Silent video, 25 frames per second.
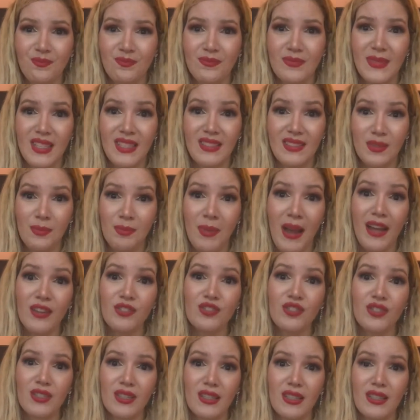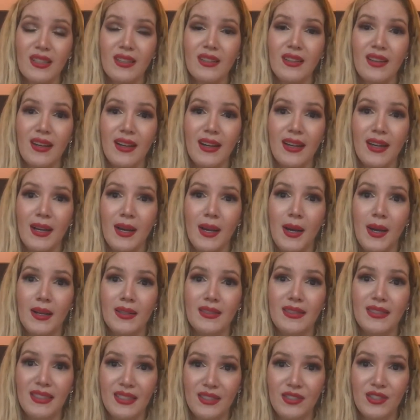especially
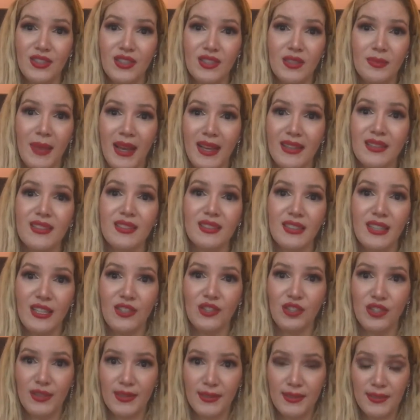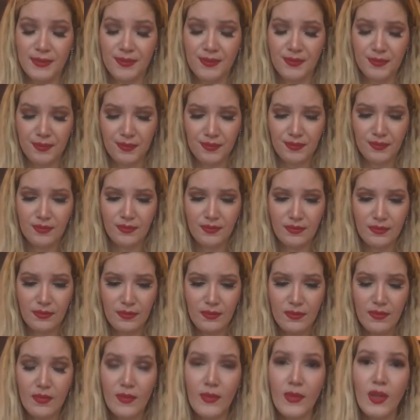teachers, master teachers.
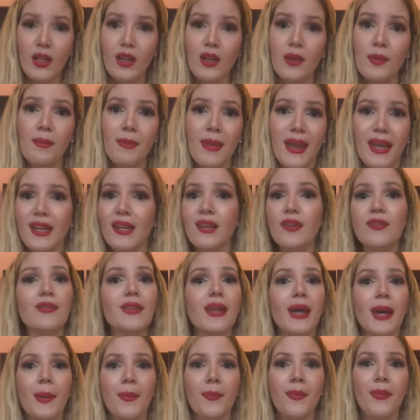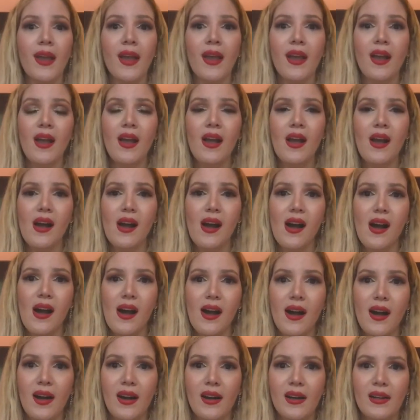Many of them
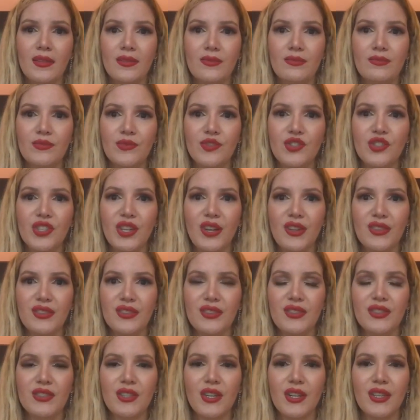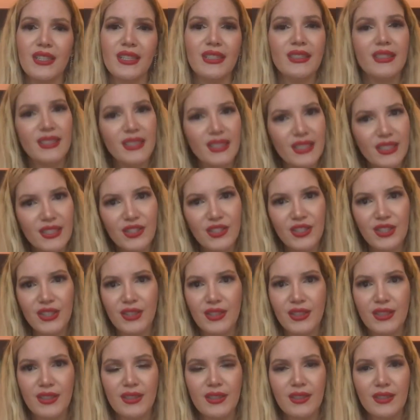just started
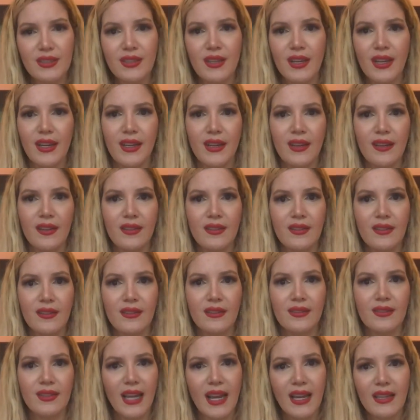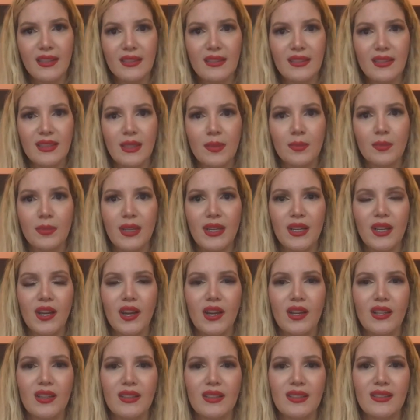teaching and dancing
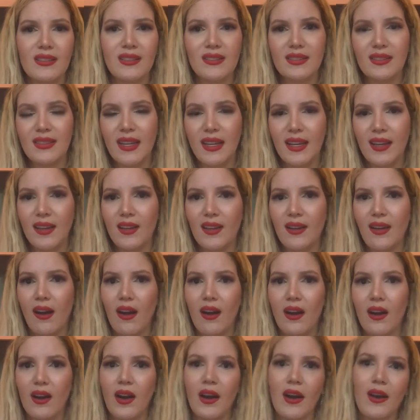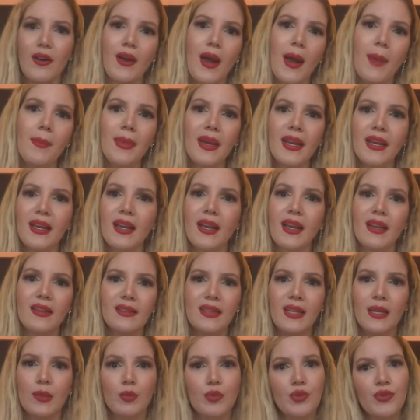because they are Arabic
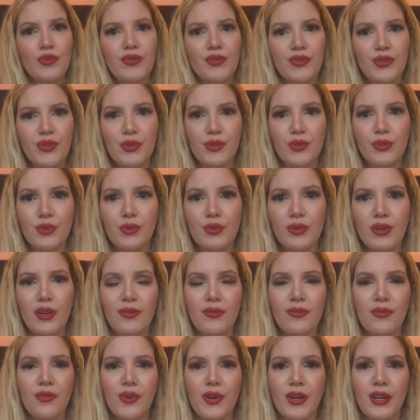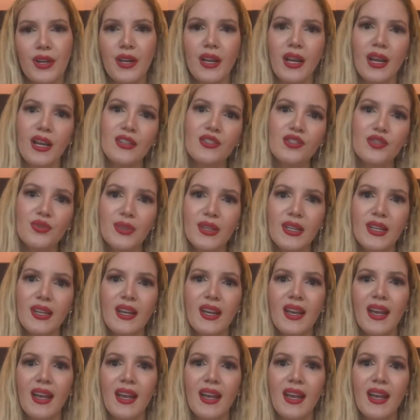and they moved to a foreign country,